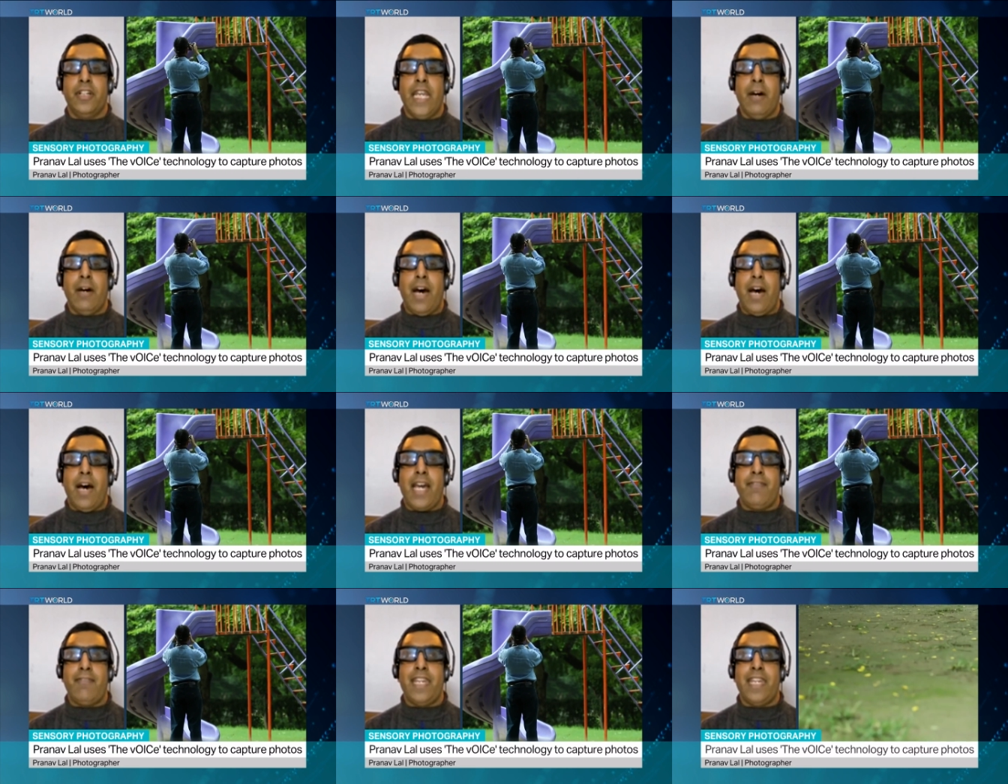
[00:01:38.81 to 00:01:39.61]
Now, I
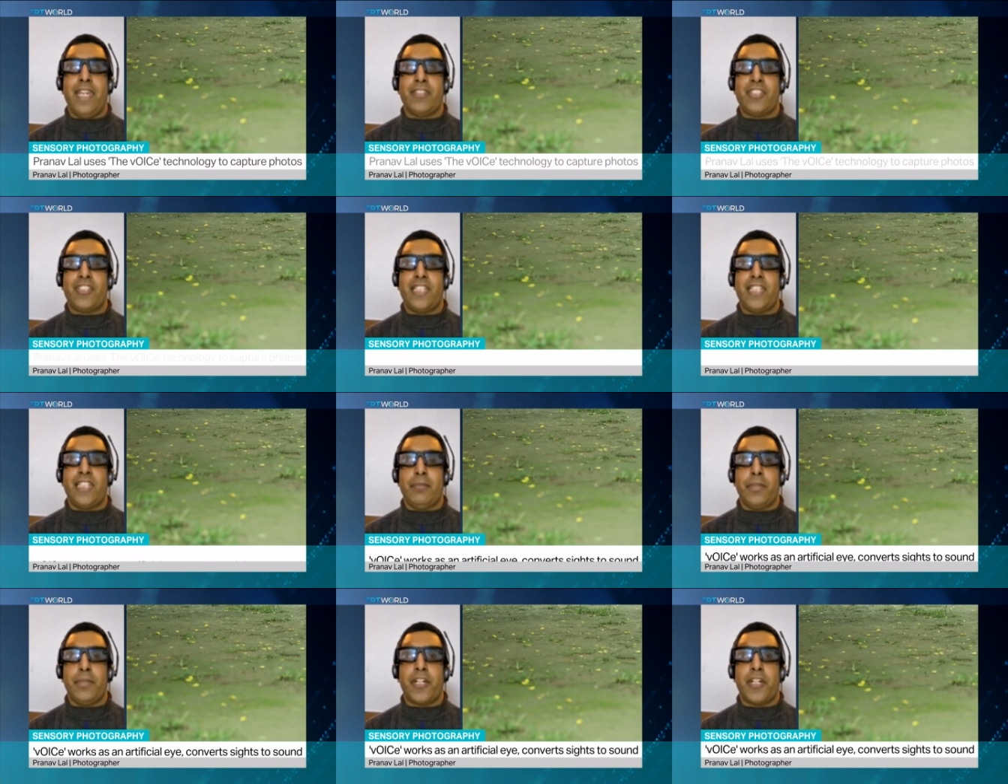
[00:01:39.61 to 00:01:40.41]
have never
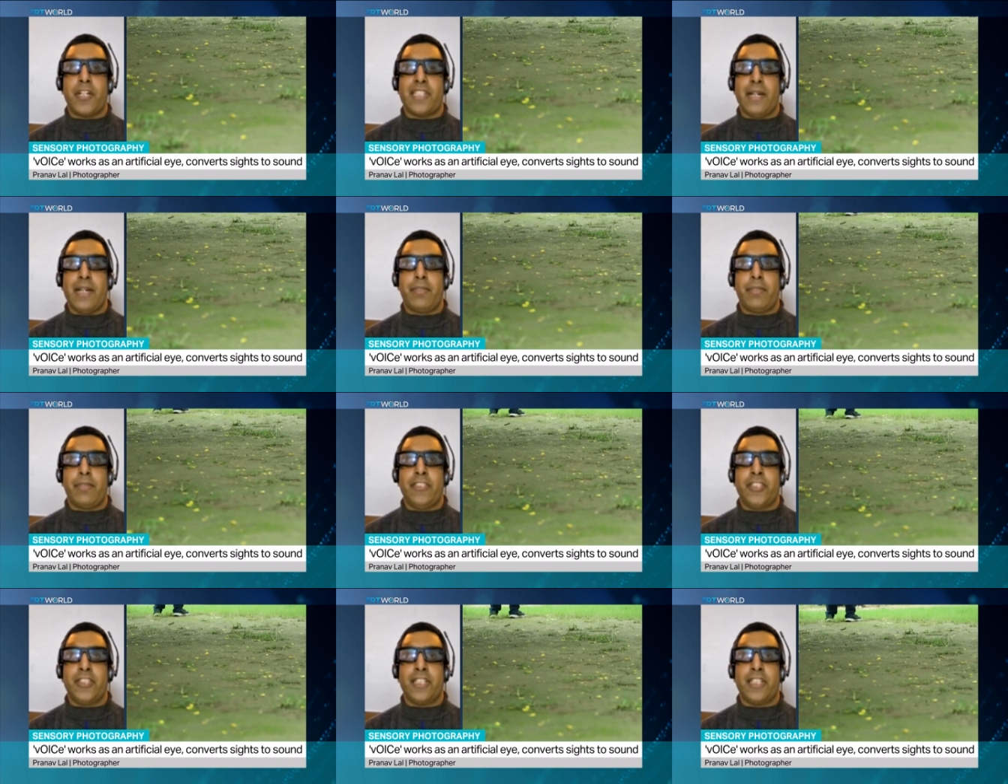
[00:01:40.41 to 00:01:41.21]
seen because I'm
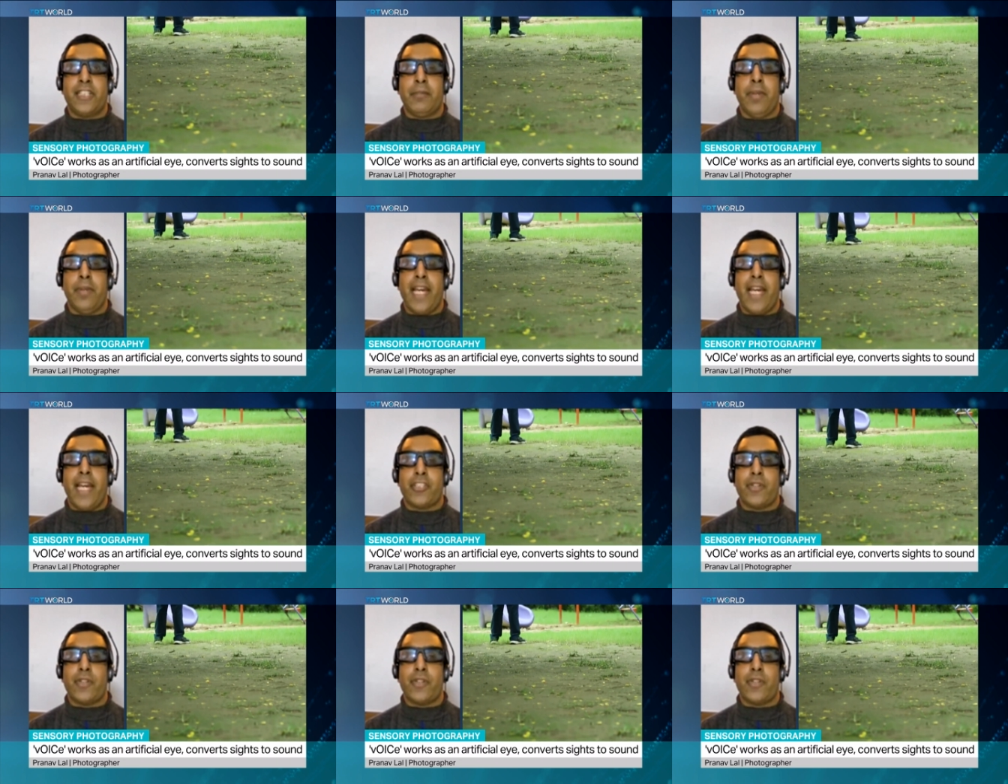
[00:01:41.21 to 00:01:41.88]
congenitally blind,